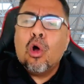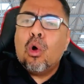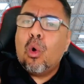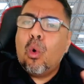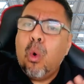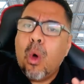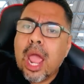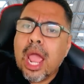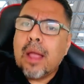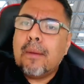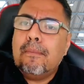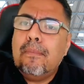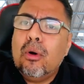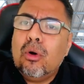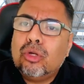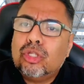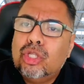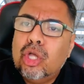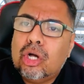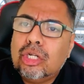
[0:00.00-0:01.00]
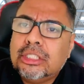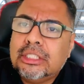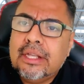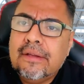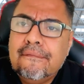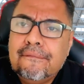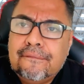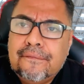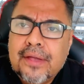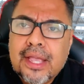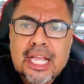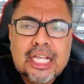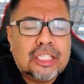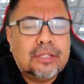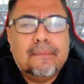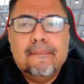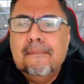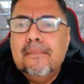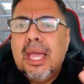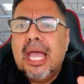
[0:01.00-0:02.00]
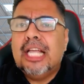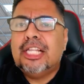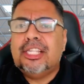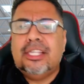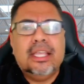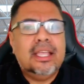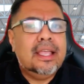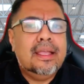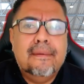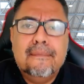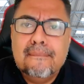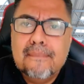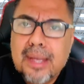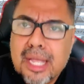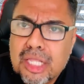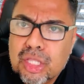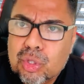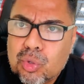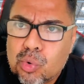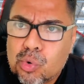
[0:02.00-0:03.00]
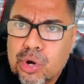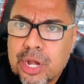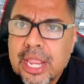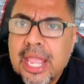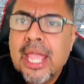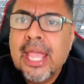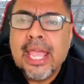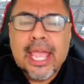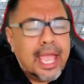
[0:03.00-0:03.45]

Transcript: QuickBooks doesn't fix messy inventory.